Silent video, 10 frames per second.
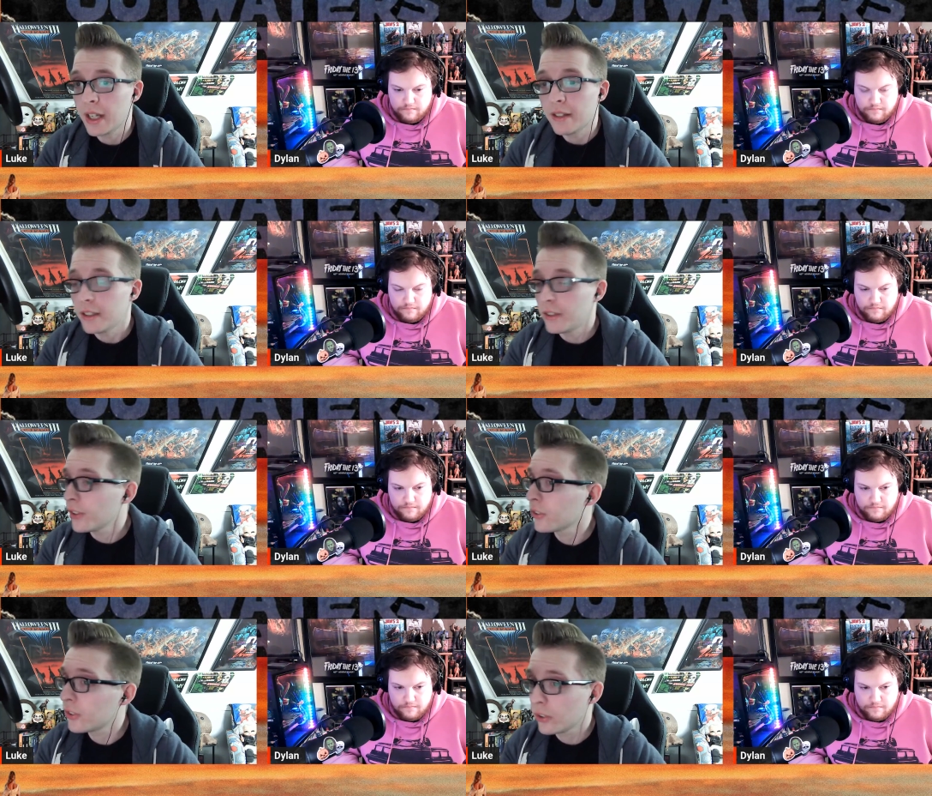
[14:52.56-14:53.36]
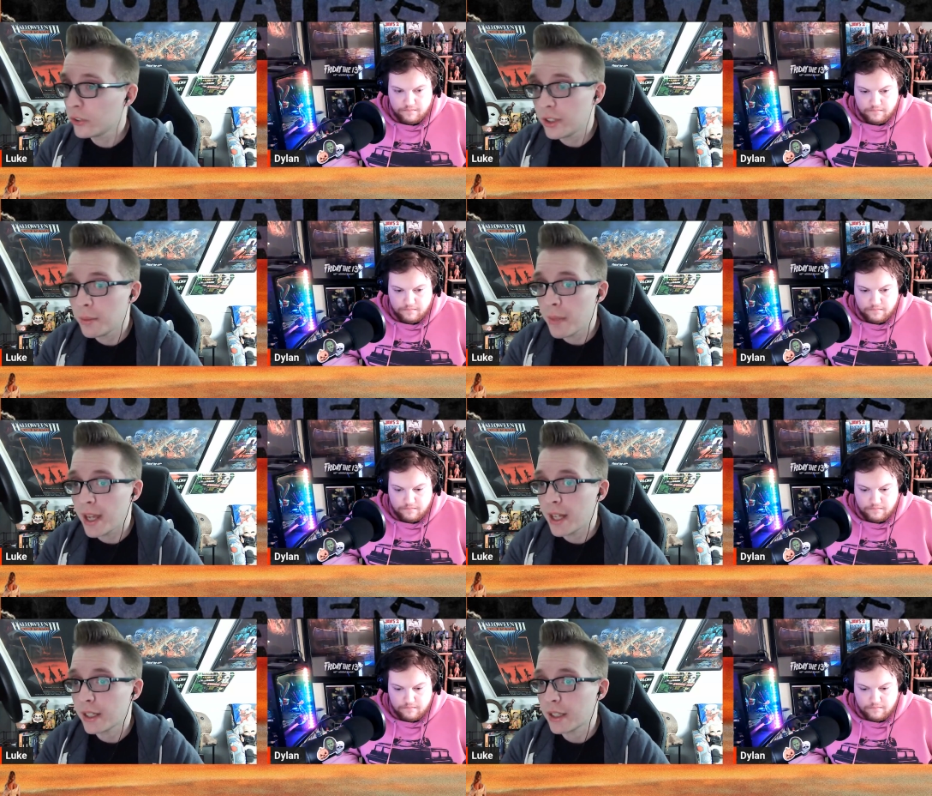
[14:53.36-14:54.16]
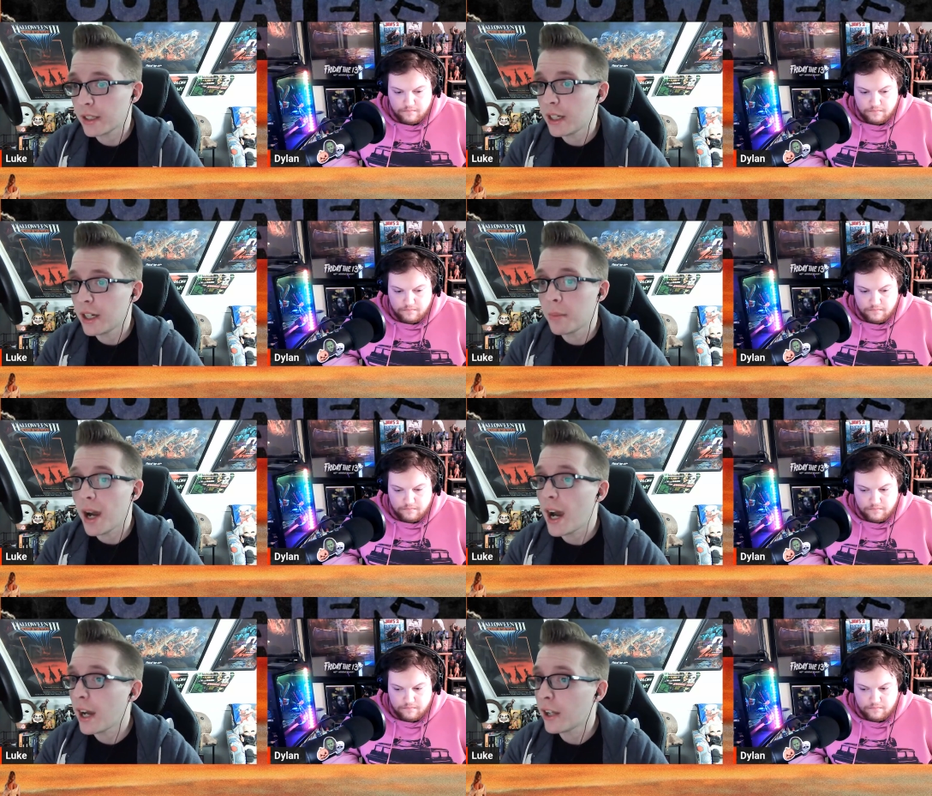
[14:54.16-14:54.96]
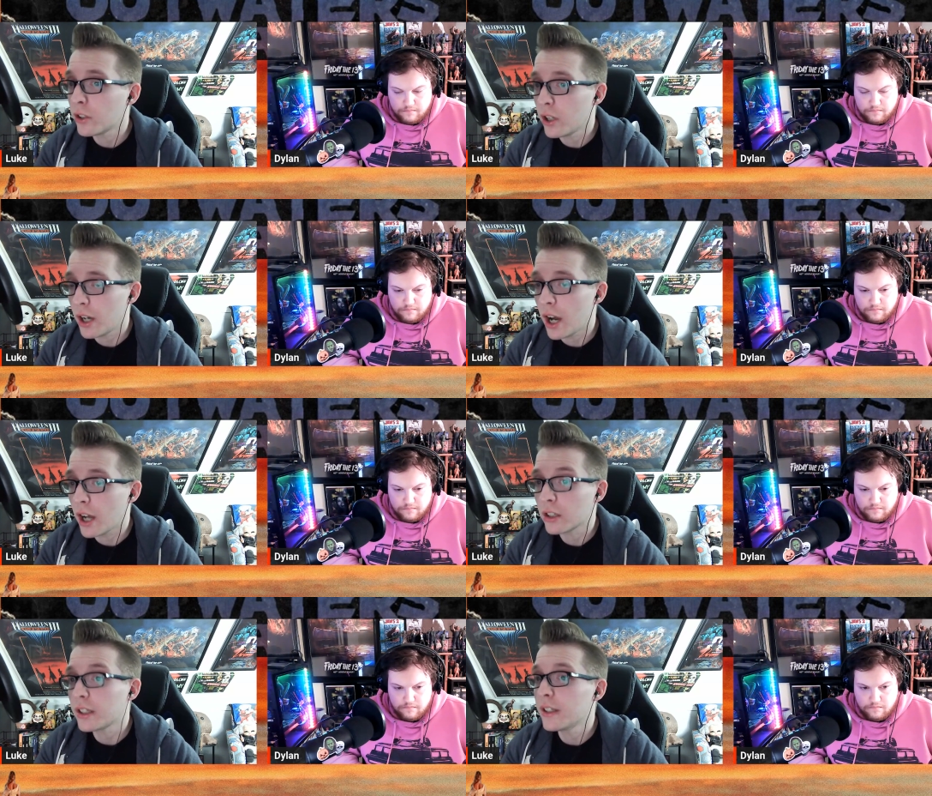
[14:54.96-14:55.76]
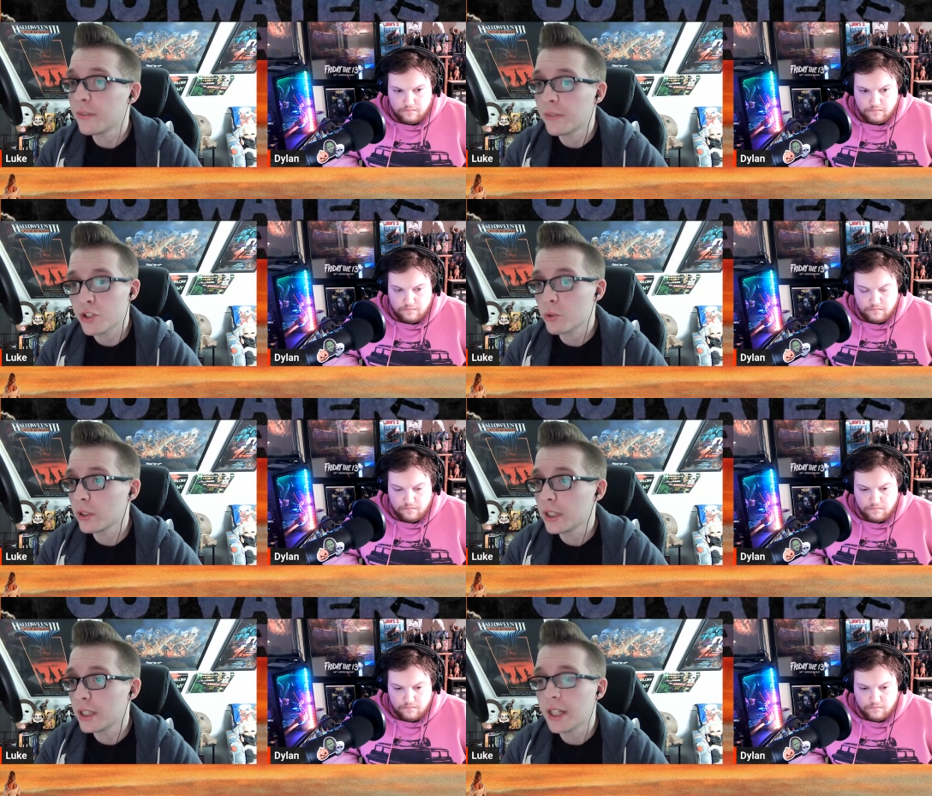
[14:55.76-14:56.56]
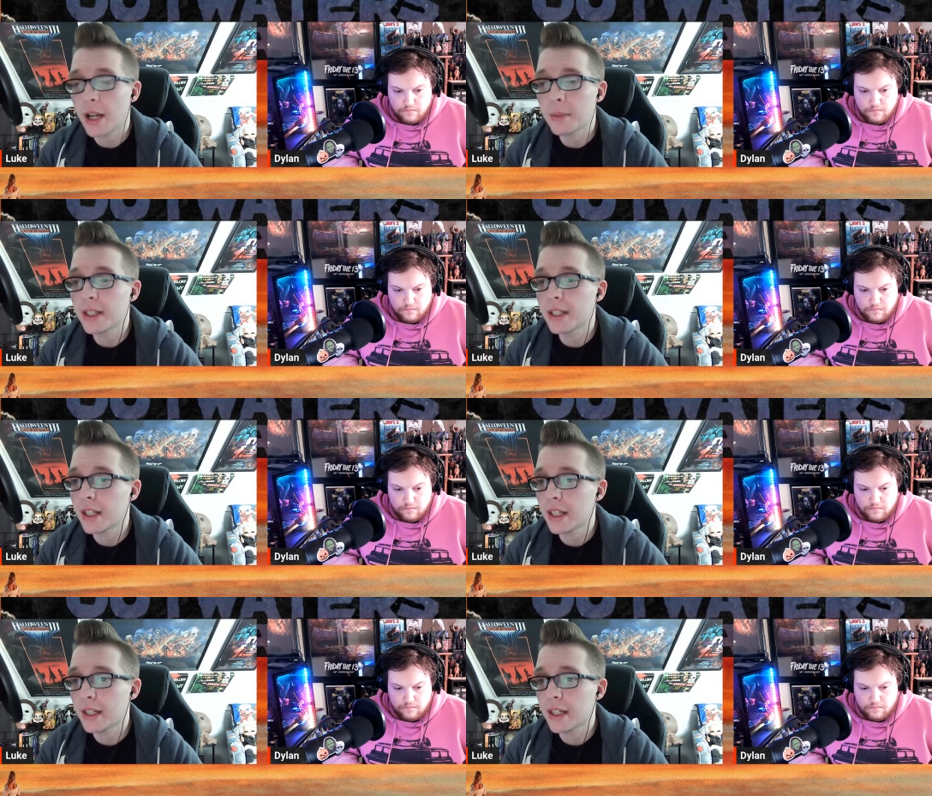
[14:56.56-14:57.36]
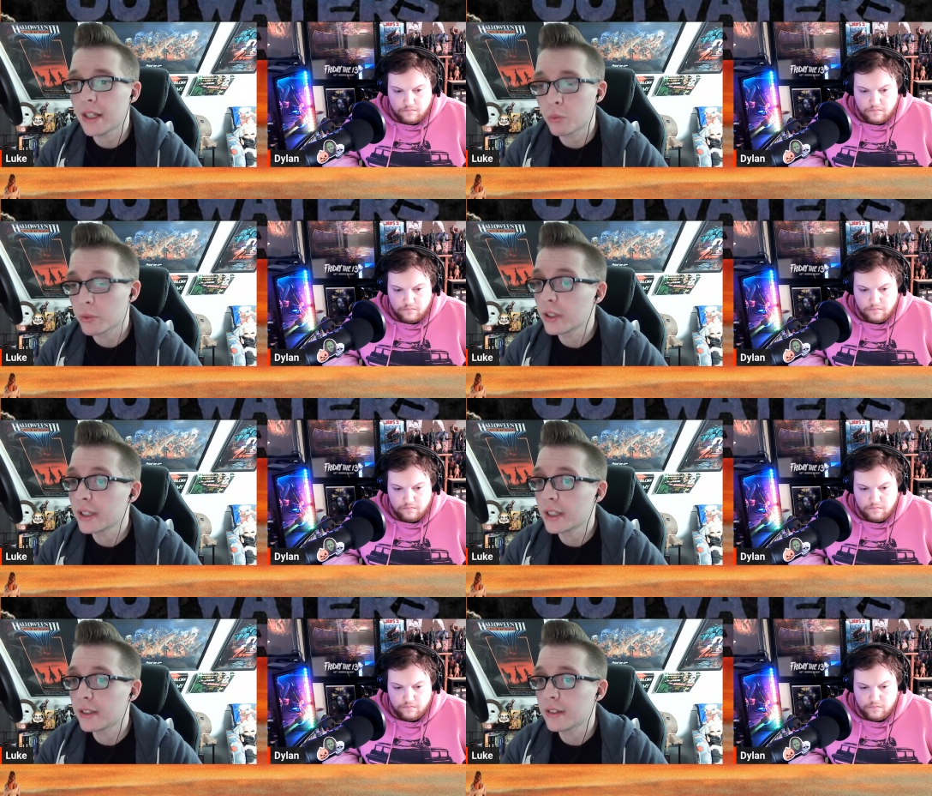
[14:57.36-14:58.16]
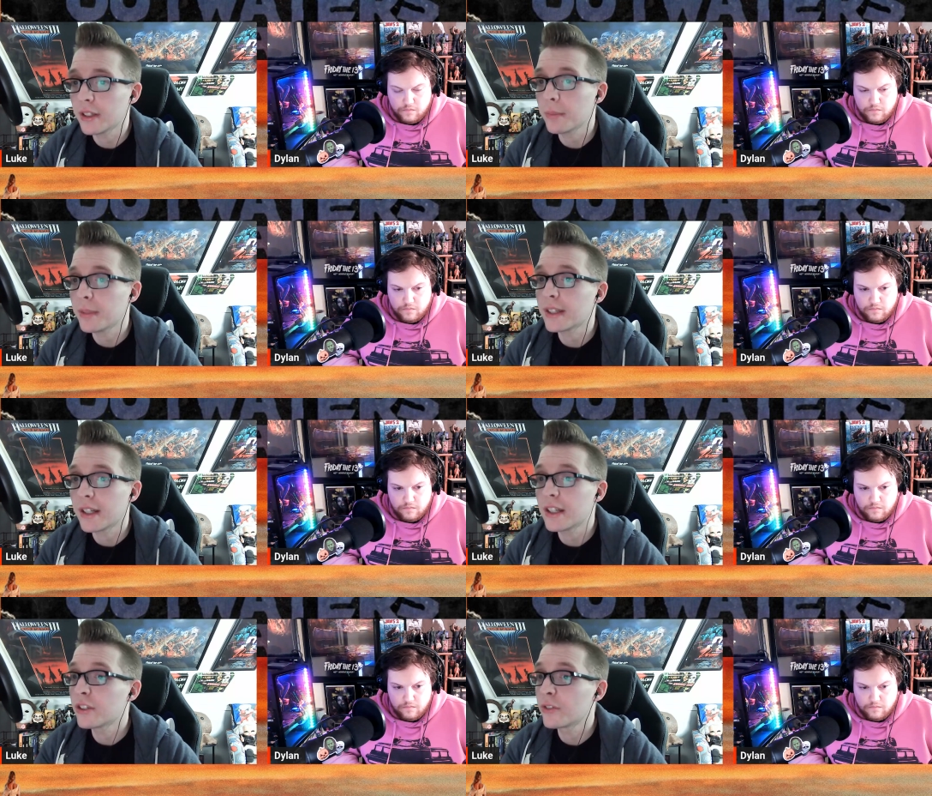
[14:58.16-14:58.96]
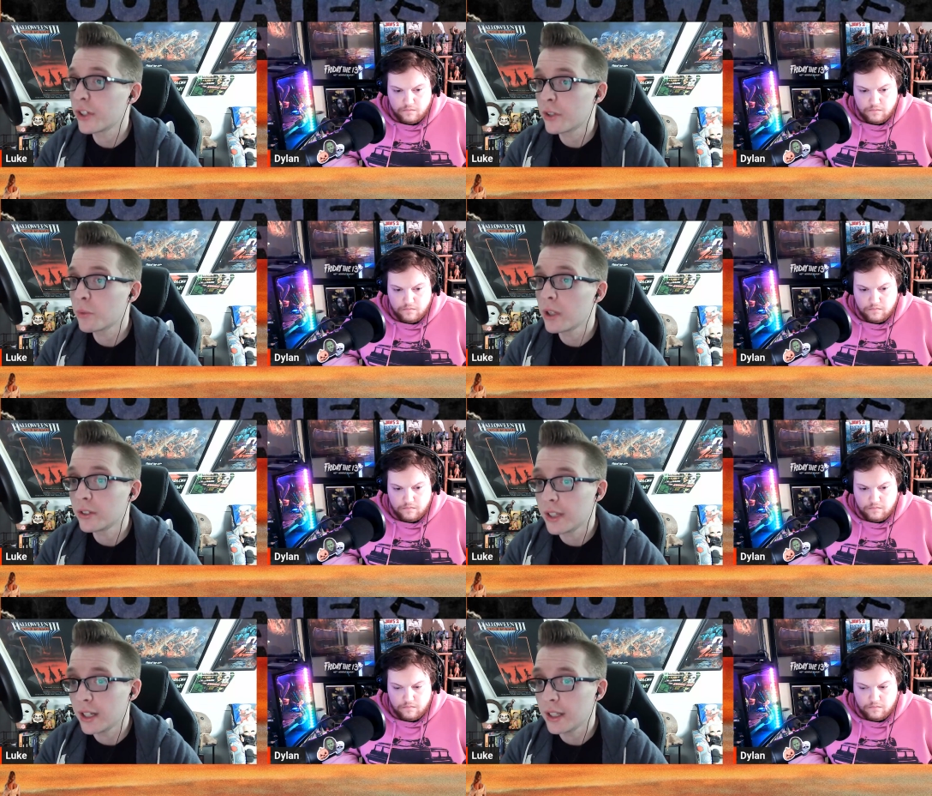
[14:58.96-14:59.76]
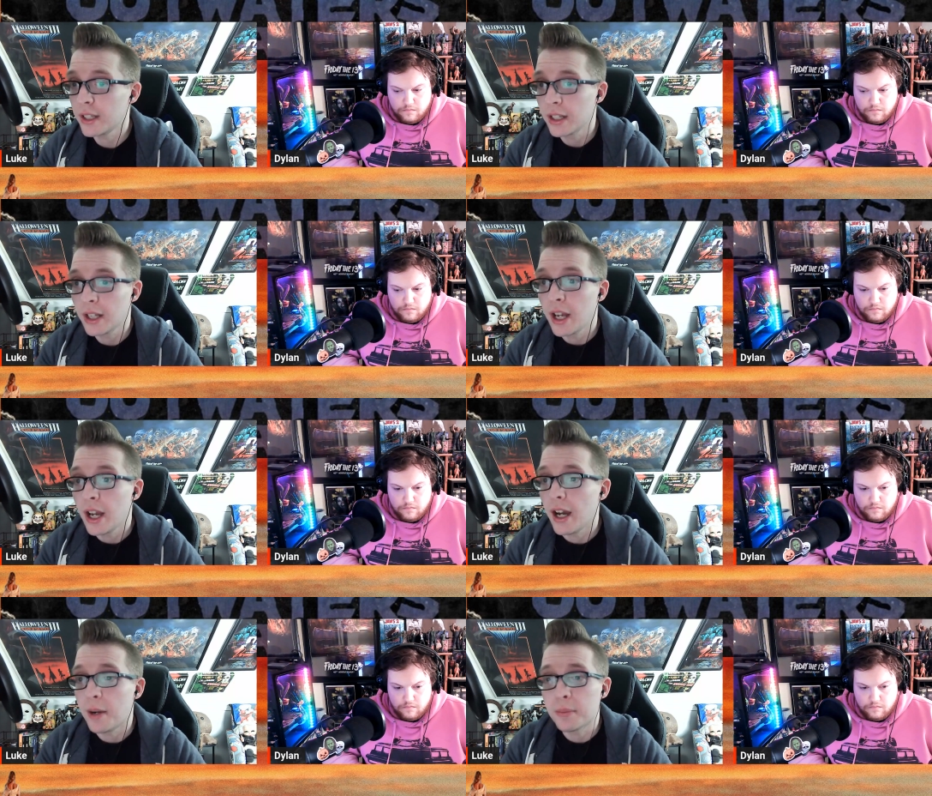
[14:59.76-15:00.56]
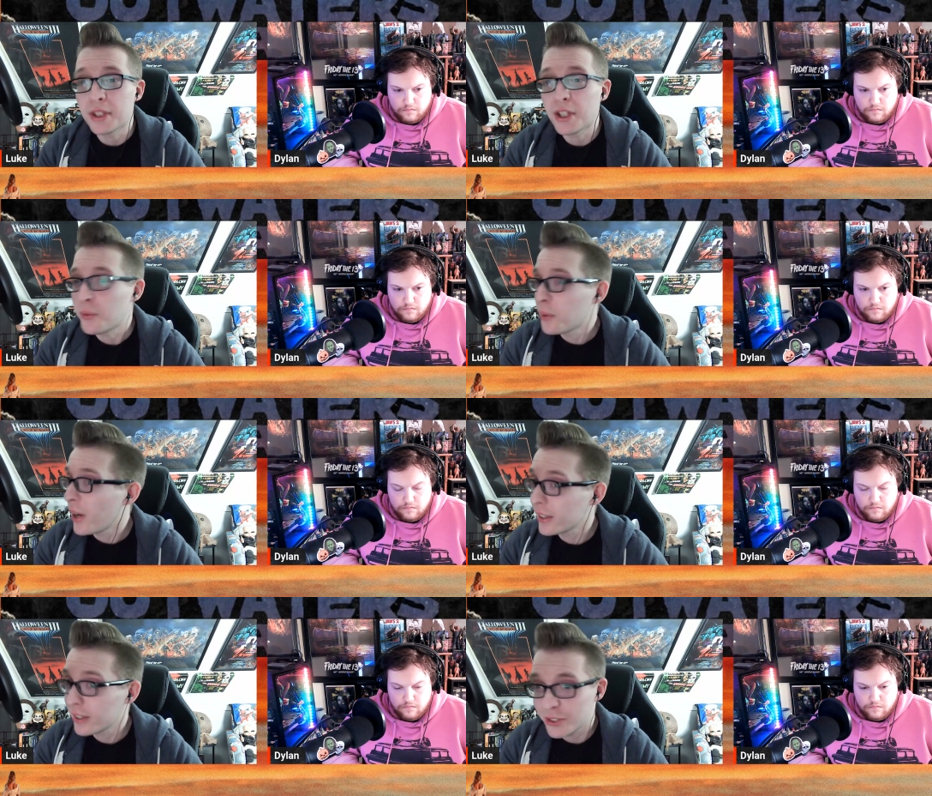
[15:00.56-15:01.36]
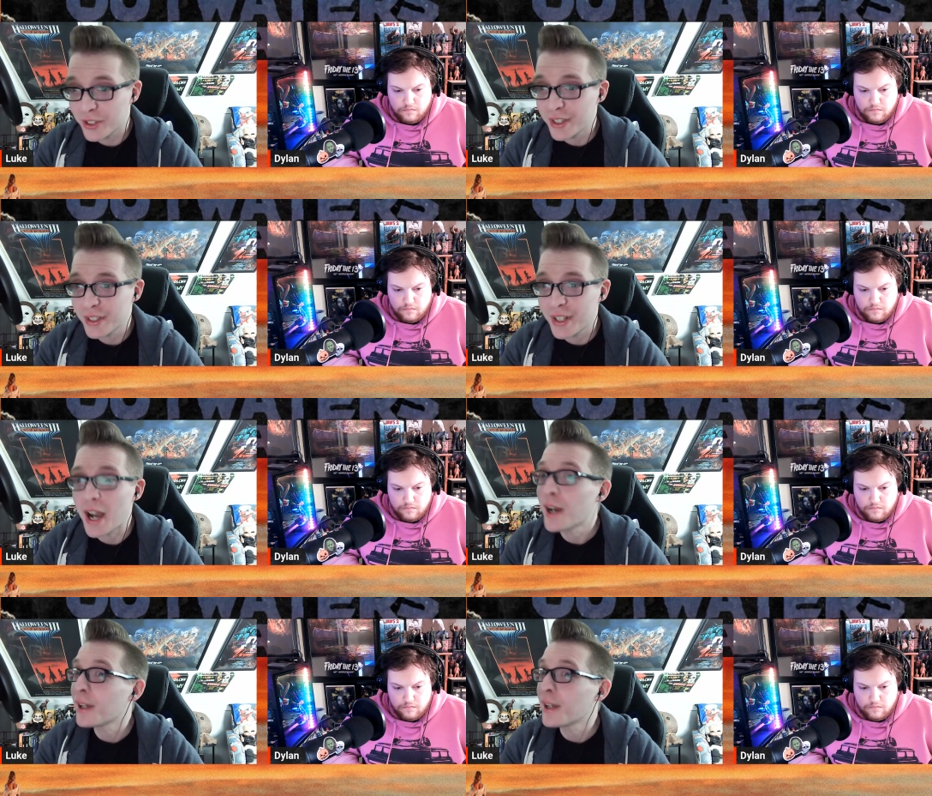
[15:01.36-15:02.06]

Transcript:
Speaker 1: this feels so cinematic, um, odd, oddly visually. I mean, it, it's really something that is very well done. Um, you know, we watched the screener. I